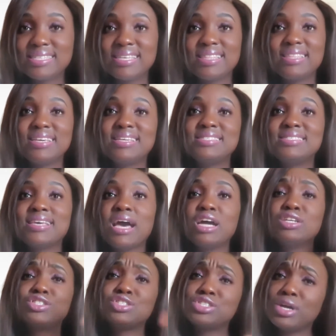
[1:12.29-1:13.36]
to these
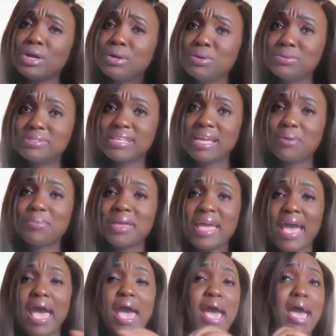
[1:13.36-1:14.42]
shows that we
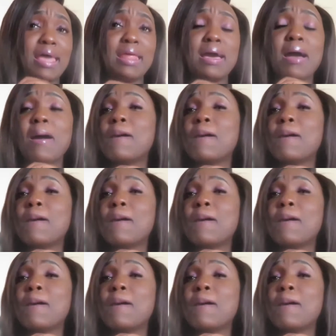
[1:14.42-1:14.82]
had